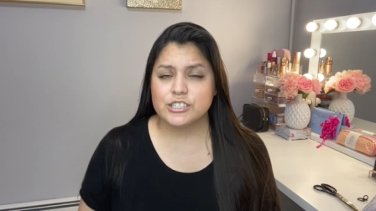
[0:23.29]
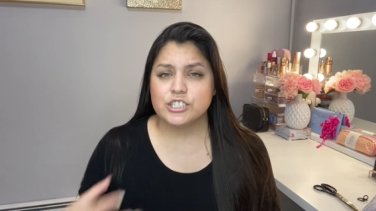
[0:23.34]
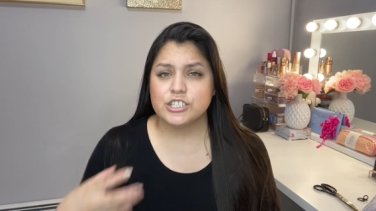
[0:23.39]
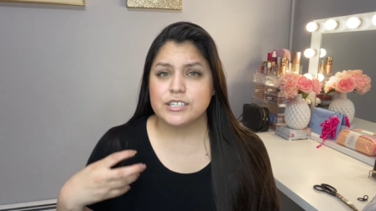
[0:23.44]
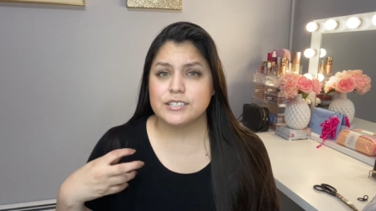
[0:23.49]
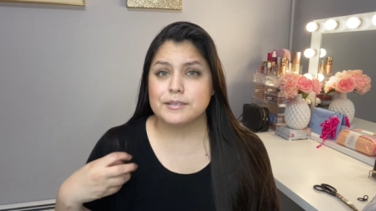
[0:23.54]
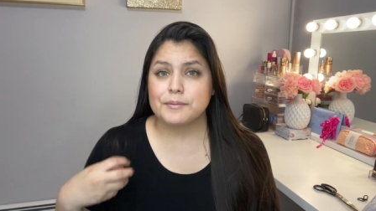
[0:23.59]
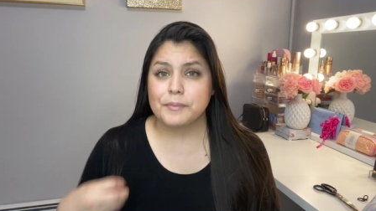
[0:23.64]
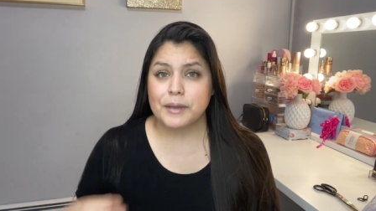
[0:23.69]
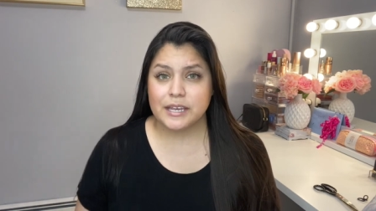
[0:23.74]

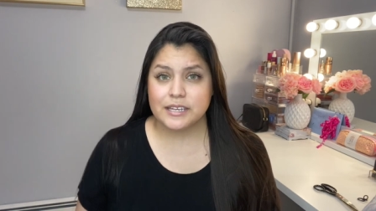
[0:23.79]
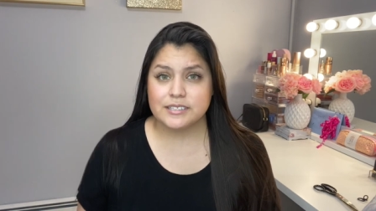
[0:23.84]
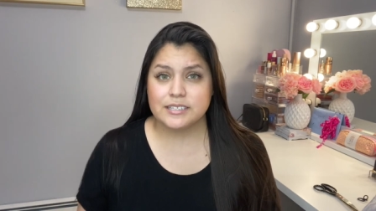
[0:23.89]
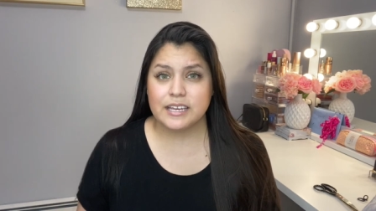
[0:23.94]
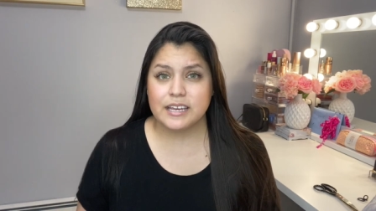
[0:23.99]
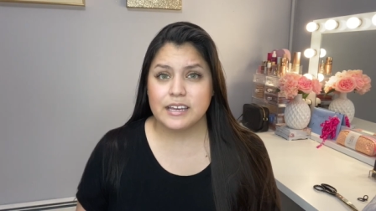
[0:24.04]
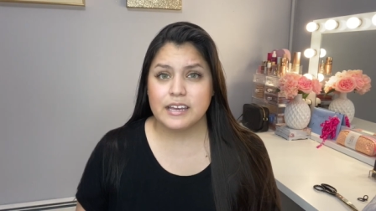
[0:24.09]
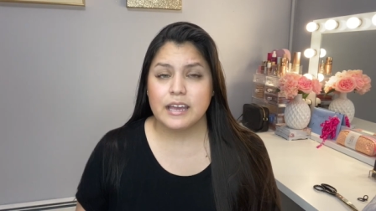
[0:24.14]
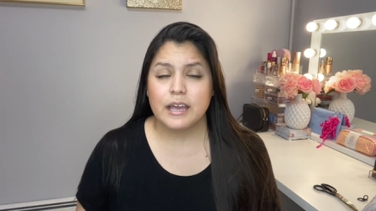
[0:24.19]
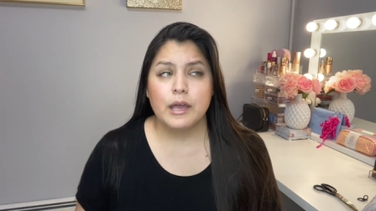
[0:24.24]
She's
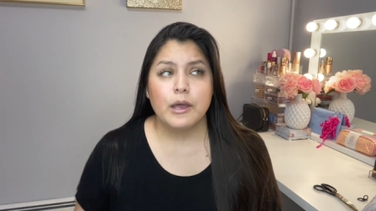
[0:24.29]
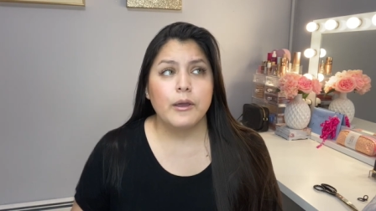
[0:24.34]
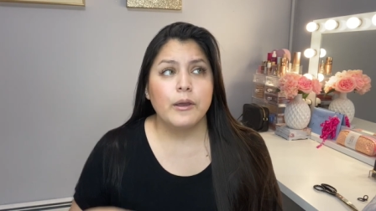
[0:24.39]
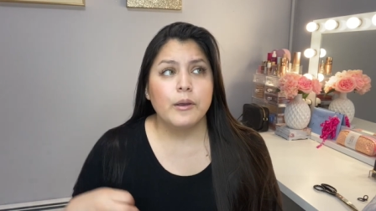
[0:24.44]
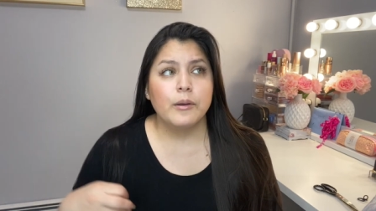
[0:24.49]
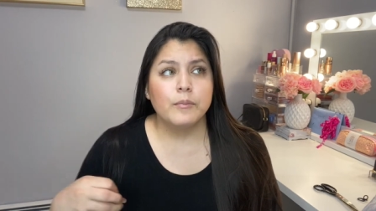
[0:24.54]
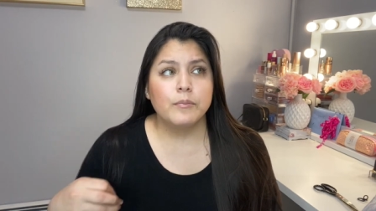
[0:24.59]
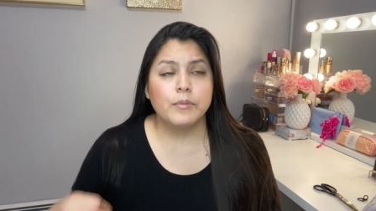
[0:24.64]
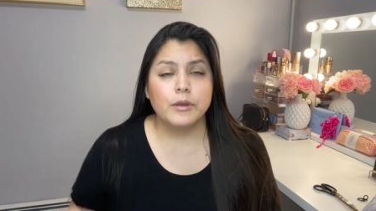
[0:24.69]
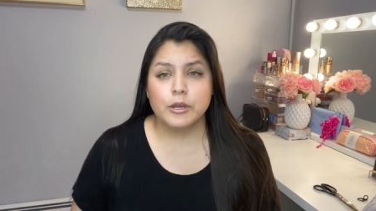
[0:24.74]
amazing,
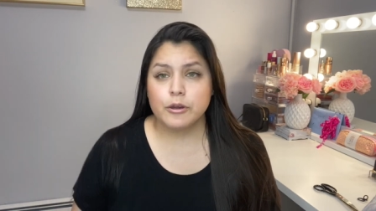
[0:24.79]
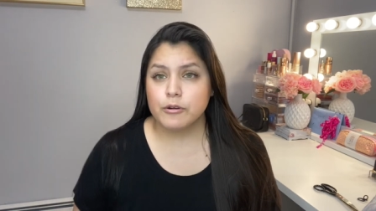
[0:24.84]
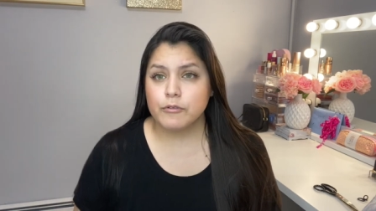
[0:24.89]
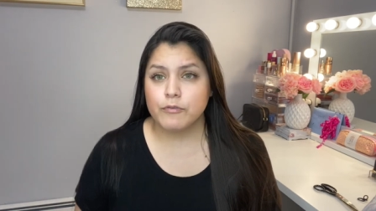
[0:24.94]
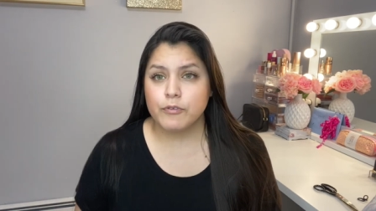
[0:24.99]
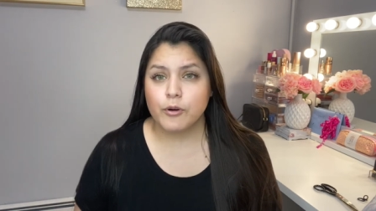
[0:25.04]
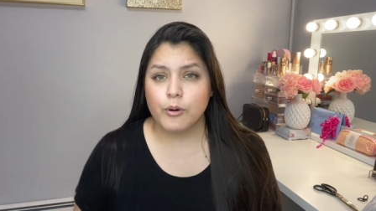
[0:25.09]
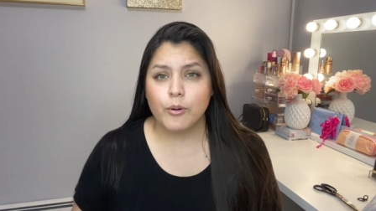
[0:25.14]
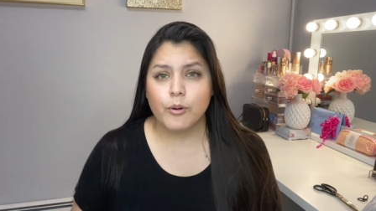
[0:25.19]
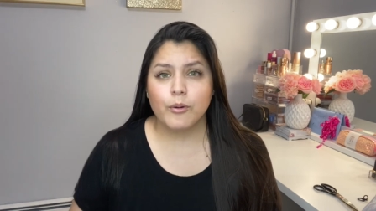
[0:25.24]

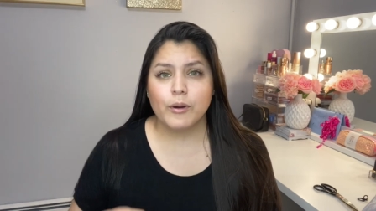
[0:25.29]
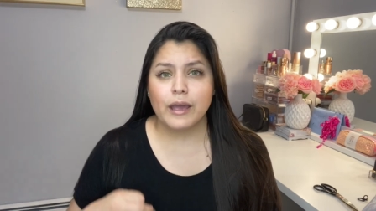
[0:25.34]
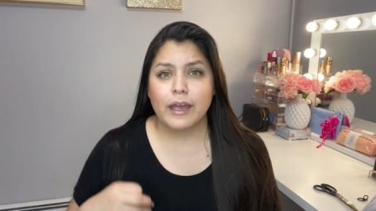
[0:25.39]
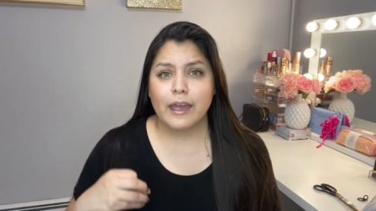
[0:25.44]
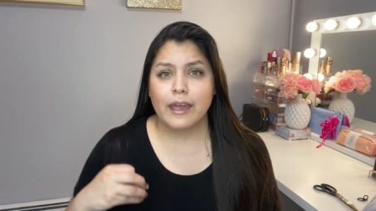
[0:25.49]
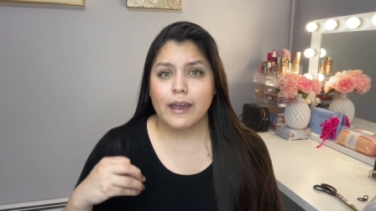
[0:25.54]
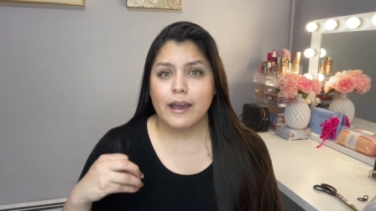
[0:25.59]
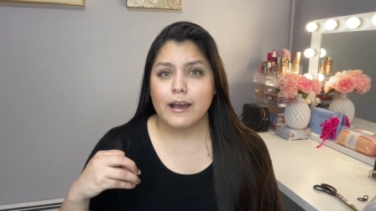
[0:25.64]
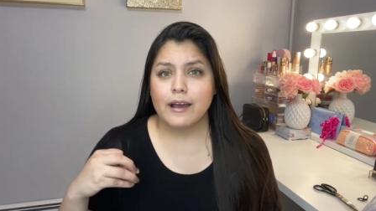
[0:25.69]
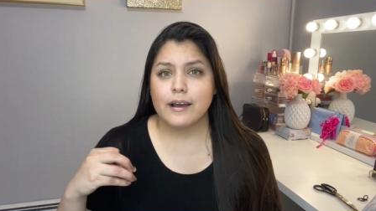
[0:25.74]
beautiful,
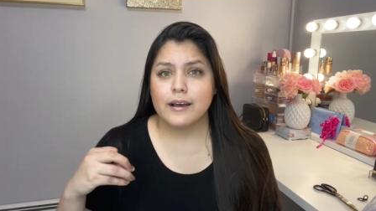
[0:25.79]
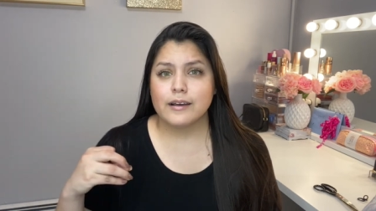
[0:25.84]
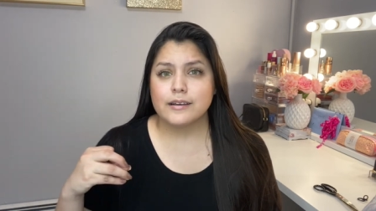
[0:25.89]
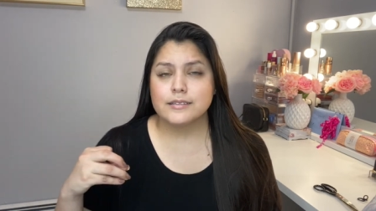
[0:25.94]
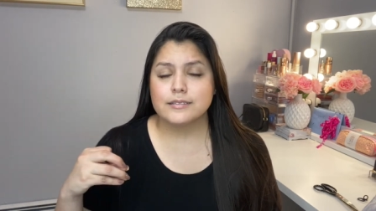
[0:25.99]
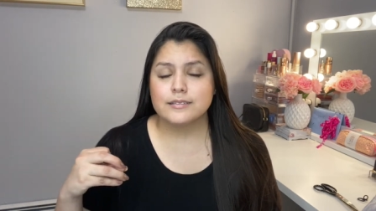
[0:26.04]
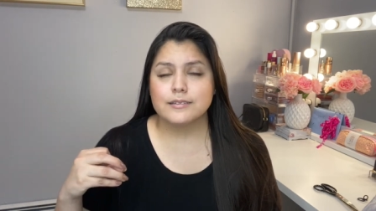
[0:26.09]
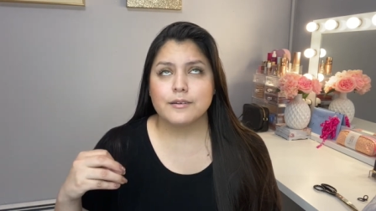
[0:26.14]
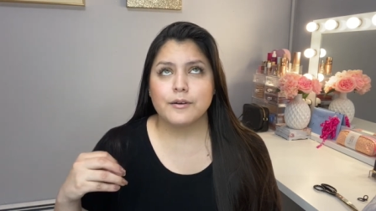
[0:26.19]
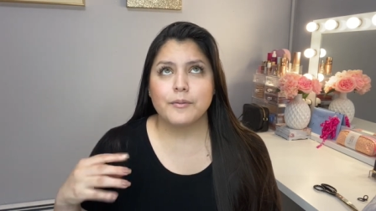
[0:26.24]

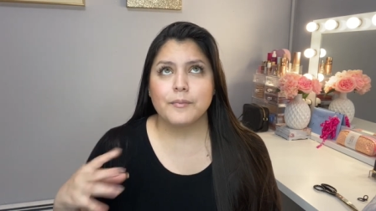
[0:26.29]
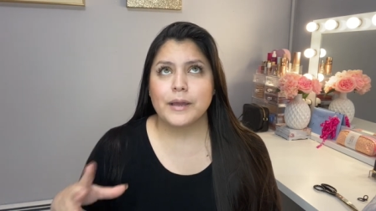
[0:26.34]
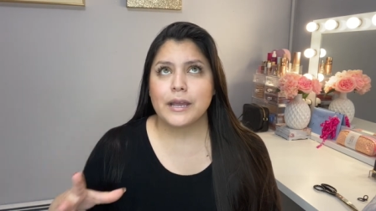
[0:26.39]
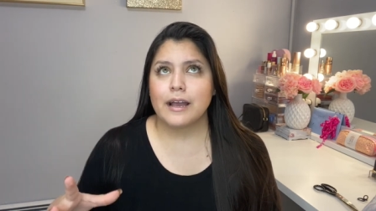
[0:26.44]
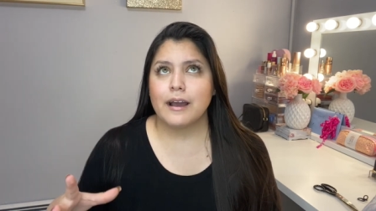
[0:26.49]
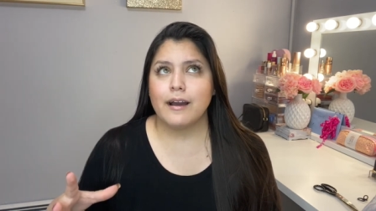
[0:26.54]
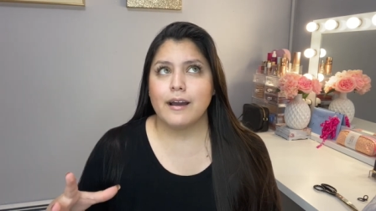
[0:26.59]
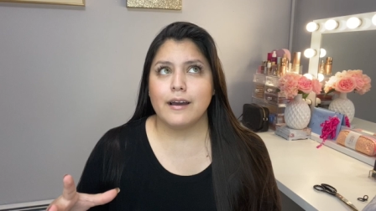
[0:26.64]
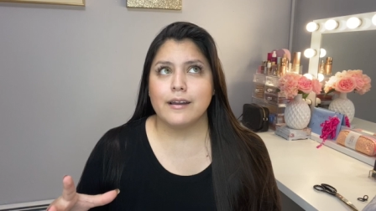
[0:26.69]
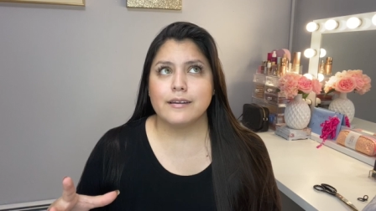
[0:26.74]
and oh my
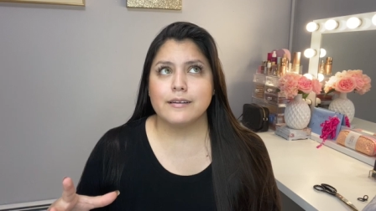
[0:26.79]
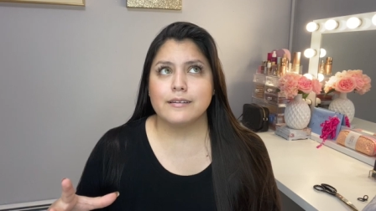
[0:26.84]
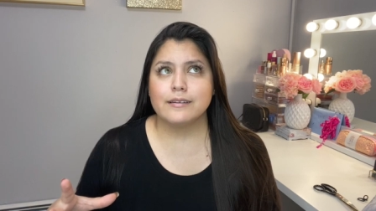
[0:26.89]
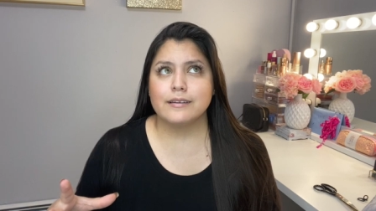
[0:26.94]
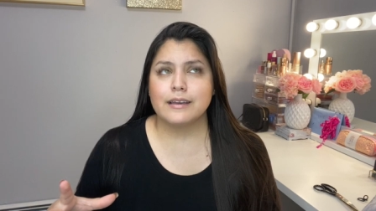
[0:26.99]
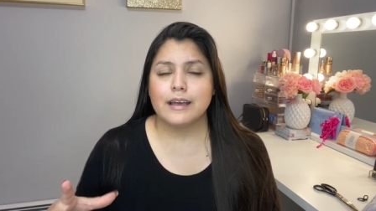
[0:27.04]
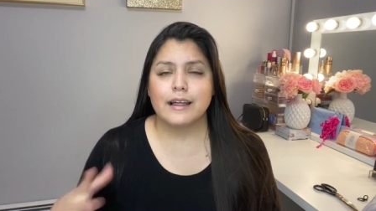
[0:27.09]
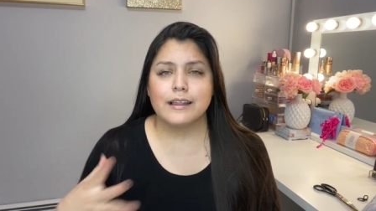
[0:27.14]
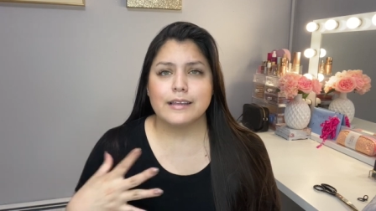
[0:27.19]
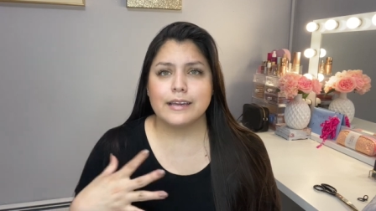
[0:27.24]
god,
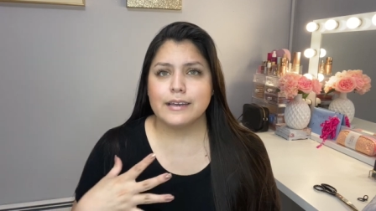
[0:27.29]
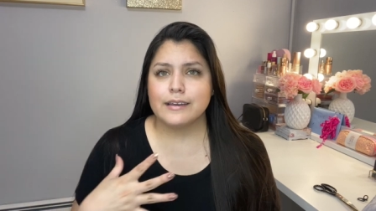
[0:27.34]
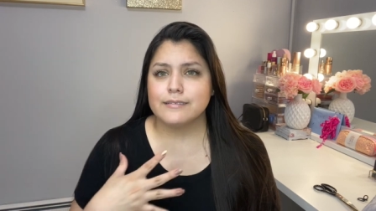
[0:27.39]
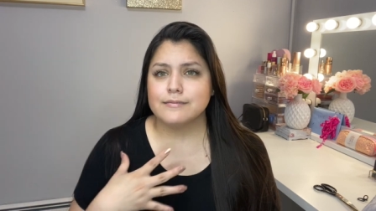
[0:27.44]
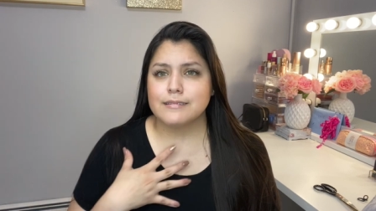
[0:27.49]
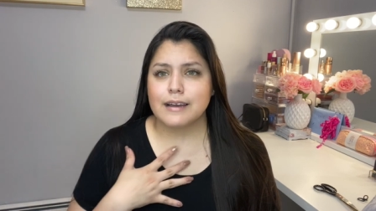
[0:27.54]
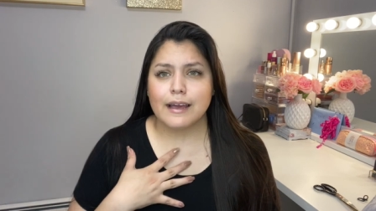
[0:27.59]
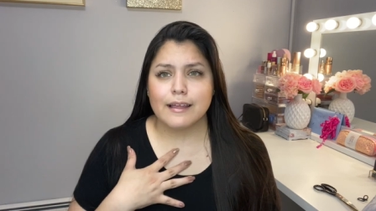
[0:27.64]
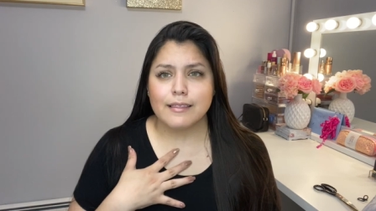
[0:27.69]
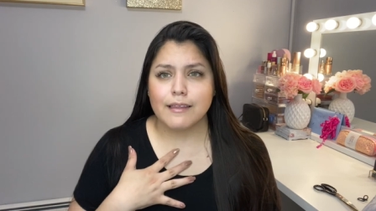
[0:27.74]

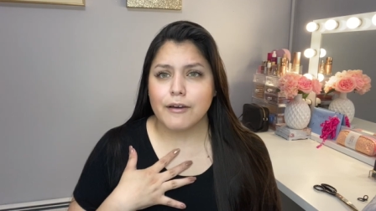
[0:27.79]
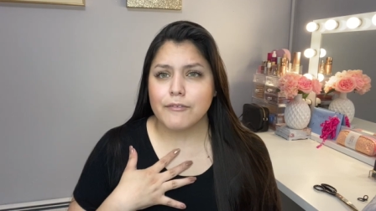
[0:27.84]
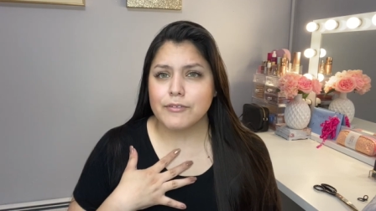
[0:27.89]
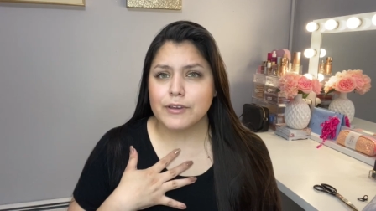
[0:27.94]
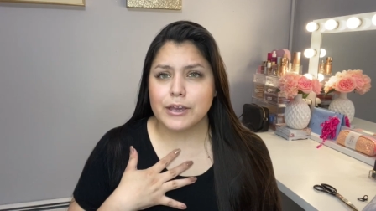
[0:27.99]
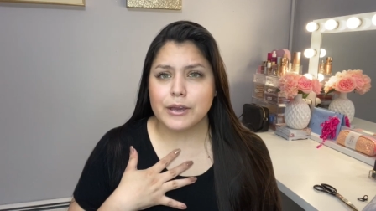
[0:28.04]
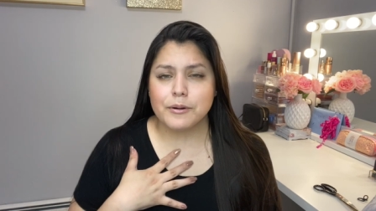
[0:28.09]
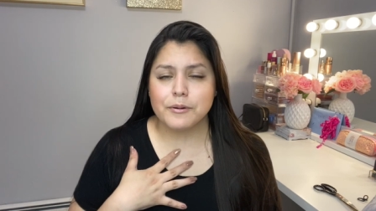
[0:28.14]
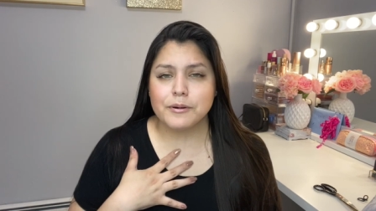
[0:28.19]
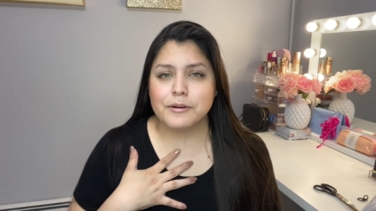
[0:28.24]
Kelly, I love
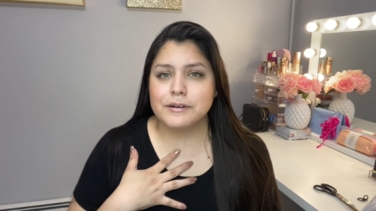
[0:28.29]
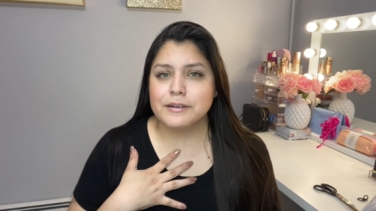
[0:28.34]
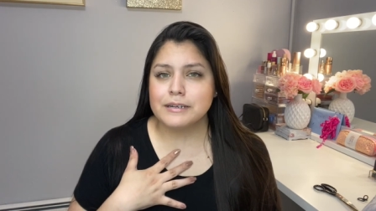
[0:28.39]
you.